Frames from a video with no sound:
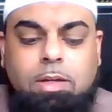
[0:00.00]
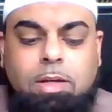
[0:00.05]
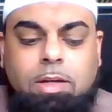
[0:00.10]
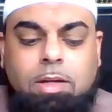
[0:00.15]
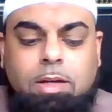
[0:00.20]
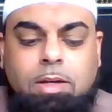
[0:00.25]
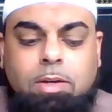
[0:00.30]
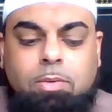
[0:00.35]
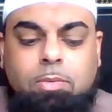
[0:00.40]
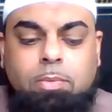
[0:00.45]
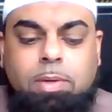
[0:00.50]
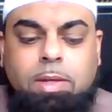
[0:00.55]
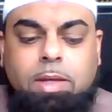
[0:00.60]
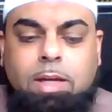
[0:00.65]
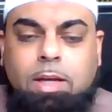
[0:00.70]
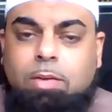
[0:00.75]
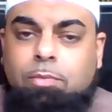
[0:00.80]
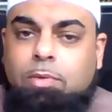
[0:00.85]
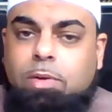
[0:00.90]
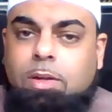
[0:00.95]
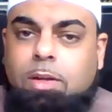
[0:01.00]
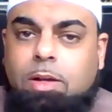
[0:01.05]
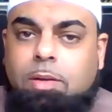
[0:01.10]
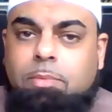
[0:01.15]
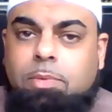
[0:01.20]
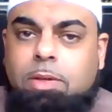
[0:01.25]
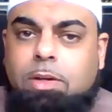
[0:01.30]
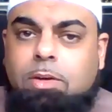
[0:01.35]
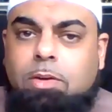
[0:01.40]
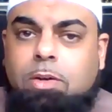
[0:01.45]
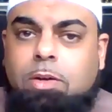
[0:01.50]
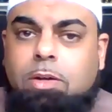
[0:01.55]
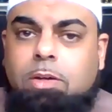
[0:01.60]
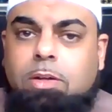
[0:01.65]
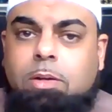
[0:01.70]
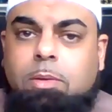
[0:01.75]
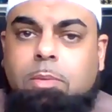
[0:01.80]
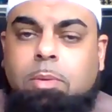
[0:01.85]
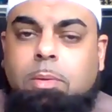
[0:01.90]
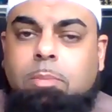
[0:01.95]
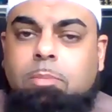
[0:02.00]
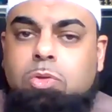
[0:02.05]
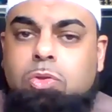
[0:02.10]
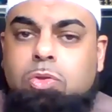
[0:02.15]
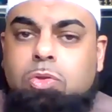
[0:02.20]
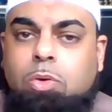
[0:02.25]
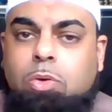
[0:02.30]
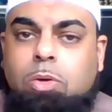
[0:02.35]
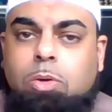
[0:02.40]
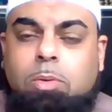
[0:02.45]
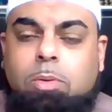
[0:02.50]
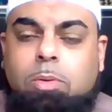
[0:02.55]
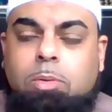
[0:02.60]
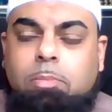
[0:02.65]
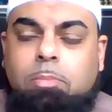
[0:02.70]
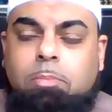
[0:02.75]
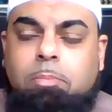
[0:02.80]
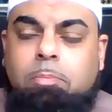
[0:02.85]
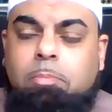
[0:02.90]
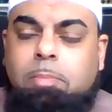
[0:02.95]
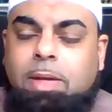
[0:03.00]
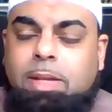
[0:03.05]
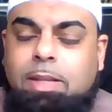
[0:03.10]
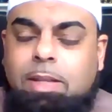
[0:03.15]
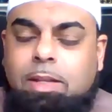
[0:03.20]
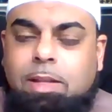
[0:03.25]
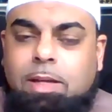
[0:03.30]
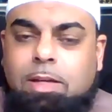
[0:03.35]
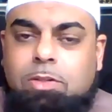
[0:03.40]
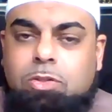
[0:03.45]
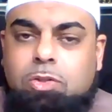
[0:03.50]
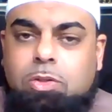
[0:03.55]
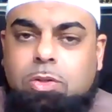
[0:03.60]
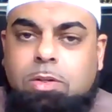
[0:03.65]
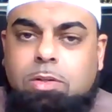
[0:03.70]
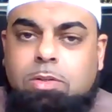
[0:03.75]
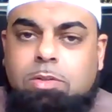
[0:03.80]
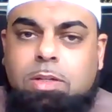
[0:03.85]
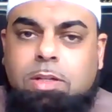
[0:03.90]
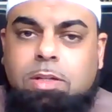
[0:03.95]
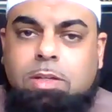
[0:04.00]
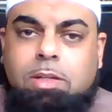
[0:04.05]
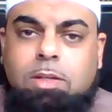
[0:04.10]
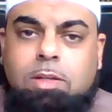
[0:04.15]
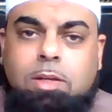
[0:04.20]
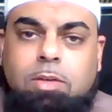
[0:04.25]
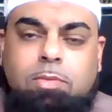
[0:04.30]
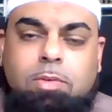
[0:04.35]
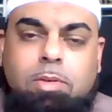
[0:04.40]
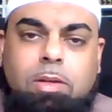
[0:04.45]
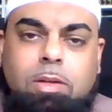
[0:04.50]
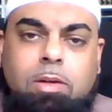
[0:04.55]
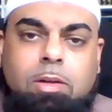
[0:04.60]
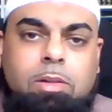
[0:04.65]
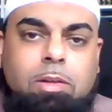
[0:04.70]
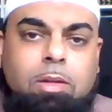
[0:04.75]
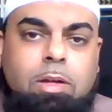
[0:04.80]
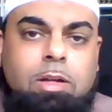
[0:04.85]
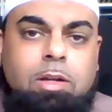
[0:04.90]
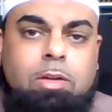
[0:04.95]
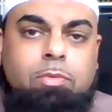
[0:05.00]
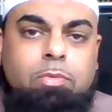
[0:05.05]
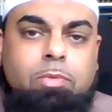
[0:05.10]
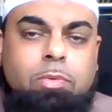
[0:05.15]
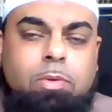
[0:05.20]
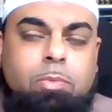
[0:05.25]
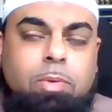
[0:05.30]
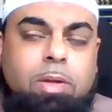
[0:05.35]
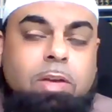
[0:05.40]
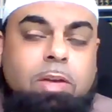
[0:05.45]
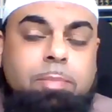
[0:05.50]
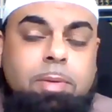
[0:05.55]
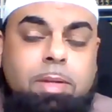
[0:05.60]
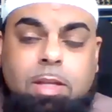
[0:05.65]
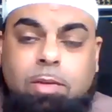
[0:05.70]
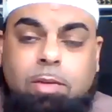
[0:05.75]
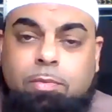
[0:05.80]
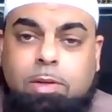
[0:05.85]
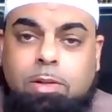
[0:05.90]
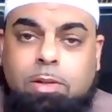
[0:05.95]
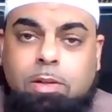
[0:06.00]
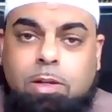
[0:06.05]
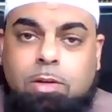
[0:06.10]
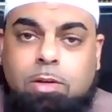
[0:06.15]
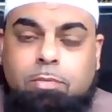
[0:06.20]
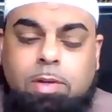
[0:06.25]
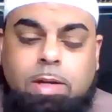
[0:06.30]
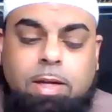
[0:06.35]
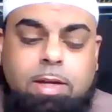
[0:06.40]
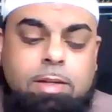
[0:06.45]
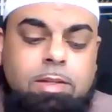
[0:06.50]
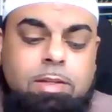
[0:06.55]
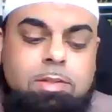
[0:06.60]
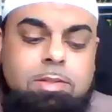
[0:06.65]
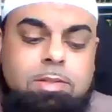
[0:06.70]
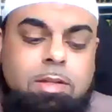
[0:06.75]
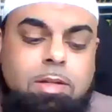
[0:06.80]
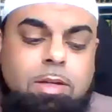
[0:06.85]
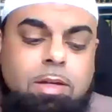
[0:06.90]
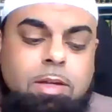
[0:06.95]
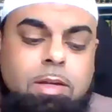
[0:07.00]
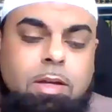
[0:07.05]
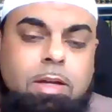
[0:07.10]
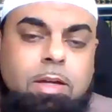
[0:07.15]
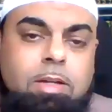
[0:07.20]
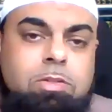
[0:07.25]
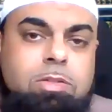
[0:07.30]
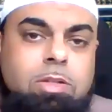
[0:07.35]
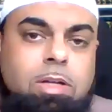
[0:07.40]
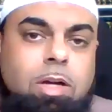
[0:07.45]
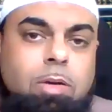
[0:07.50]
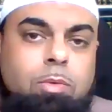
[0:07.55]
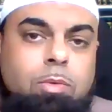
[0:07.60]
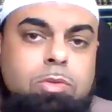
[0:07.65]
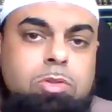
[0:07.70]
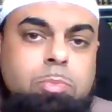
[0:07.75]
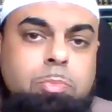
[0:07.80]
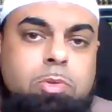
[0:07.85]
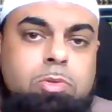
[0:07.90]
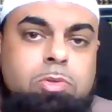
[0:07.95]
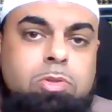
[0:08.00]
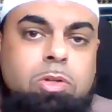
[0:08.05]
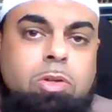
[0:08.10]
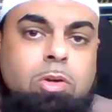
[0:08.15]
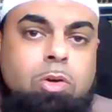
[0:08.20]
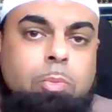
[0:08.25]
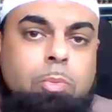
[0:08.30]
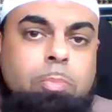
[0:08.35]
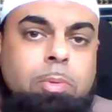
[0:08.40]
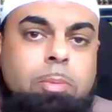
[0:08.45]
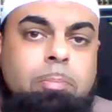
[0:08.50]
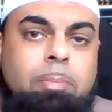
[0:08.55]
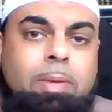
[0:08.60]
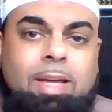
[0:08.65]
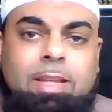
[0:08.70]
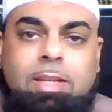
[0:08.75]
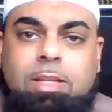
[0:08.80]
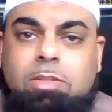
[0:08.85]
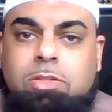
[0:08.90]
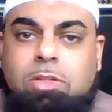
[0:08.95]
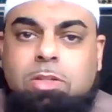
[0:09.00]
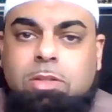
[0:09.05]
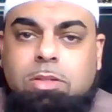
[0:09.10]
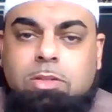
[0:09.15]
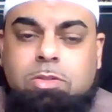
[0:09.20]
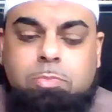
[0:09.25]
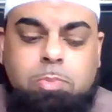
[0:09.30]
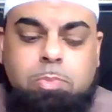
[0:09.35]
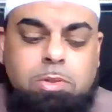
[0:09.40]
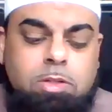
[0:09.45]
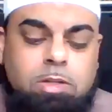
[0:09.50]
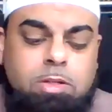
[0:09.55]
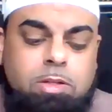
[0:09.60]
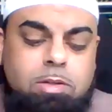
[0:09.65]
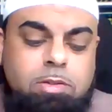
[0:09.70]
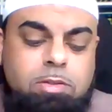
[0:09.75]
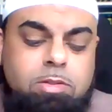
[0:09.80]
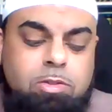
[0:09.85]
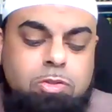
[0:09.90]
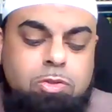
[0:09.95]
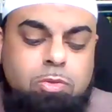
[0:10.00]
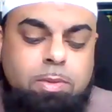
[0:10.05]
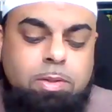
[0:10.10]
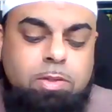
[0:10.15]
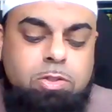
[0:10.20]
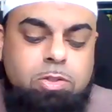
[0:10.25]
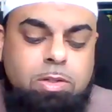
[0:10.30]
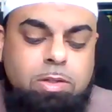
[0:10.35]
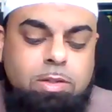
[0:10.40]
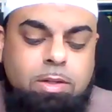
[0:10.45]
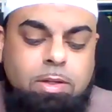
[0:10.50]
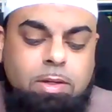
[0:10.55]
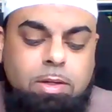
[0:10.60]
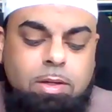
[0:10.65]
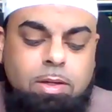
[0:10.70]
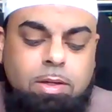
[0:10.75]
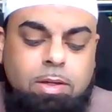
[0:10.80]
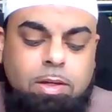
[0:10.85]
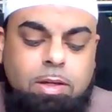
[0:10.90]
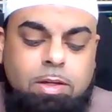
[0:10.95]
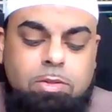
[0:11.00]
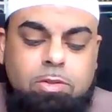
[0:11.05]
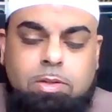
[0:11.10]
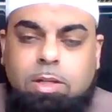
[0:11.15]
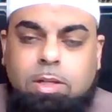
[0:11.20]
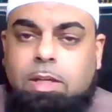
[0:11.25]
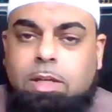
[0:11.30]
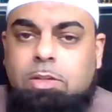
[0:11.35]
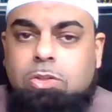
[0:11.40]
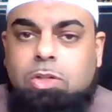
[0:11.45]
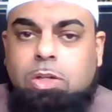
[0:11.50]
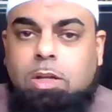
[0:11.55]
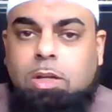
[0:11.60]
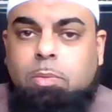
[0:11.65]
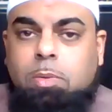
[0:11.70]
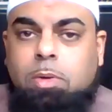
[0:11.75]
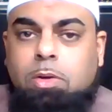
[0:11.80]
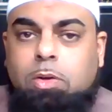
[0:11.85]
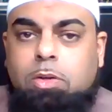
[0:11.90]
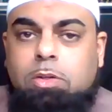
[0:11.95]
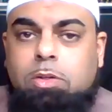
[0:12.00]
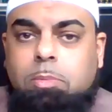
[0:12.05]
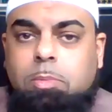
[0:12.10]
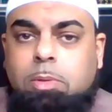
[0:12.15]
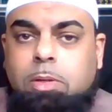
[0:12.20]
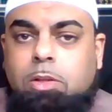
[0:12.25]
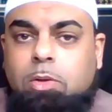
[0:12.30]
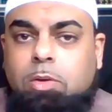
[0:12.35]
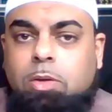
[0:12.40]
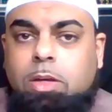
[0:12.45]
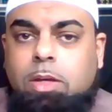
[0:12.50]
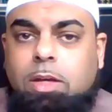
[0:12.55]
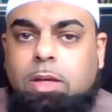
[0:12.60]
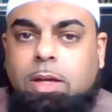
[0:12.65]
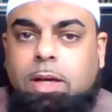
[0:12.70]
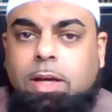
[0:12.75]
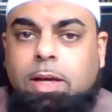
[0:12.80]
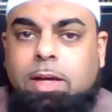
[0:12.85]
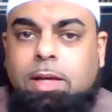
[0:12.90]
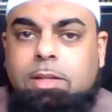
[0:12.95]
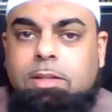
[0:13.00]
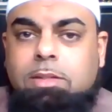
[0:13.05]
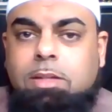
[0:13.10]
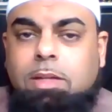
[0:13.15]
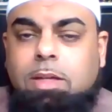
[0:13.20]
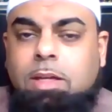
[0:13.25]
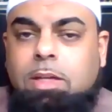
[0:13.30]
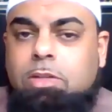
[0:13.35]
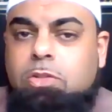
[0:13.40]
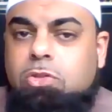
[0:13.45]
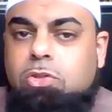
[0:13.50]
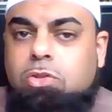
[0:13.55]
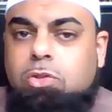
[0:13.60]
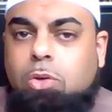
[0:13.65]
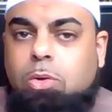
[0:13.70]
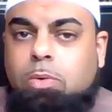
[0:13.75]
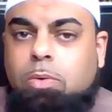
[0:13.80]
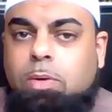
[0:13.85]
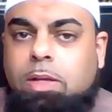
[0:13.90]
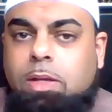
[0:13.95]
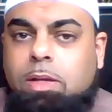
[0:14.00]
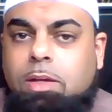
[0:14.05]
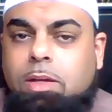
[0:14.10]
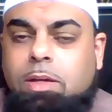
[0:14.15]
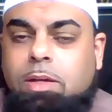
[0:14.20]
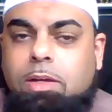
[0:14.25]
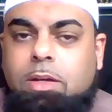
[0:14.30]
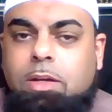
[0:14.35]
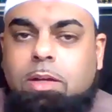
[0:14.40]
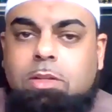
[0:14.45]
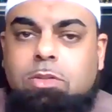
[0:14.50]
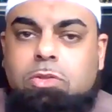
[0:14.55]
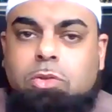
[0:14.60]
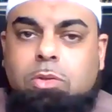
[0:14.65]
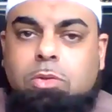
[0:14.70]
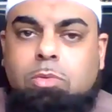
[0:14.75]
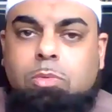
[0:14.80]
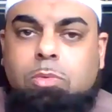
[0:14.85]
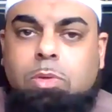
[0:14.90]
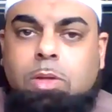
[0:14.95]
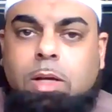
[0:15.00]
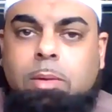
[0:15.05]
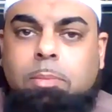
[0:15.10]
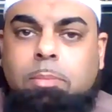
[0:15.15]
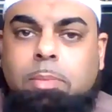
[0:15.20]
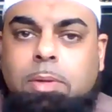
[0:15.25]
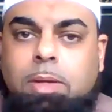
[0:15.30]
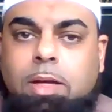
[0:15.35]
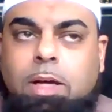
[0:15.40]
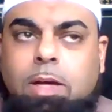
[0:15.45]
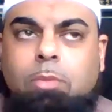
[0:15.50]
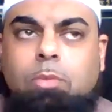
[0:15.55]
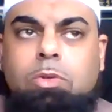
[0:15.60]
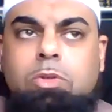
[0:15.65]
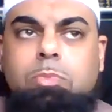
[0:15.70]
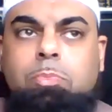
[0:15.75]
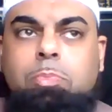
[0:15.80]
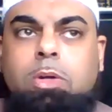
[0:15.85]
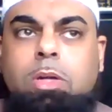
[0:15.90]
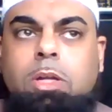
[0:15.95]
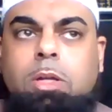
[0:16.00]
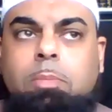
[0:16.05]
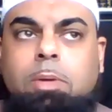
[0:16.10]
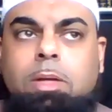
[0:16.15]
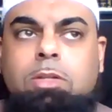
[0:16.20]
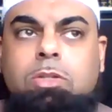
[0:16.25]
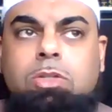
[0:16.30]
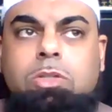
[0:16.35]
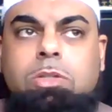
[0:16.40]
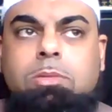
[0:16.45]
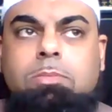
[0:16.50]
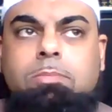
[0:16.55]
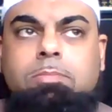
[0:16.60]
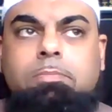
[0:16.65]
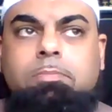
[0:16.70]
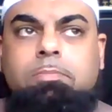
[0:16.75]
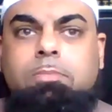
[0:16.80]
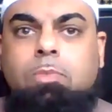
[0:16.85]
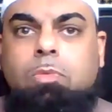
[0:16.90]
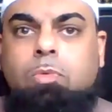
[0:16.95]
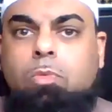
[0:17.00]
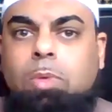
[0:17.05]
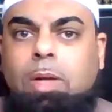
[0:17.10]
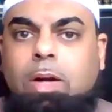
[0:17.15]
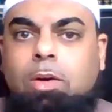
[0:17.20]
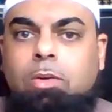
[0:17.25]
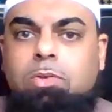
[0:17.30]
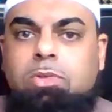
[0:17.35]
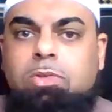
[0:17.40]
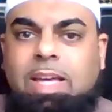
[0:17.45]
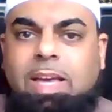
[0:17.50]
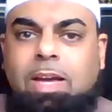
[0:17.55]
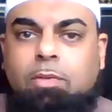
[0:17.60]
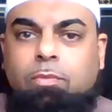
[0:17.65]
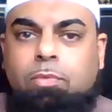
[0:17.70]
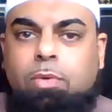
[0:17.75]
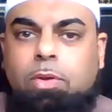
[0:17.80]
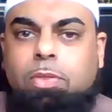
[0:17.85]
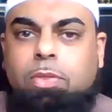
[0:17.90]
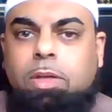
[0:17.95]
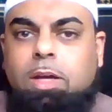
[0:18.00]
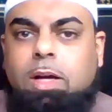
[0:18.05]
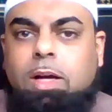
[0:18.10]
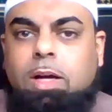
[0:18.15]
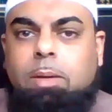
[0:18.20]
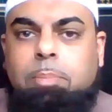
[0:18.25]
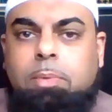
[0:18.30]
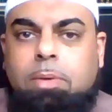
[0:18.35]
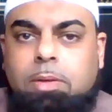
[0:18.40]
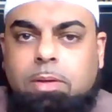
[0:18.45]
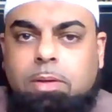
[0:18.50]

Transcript: Uh, we have, alhamdulillah, heard, I'm sure, many lectures and given a lot of, we have been given a lot of guidance as to how we're supposed to cope and manage this particular situation. And today, inshallah, we're going to be looking at a story in Surah Al Anbiya, which pretty much rounds everything up.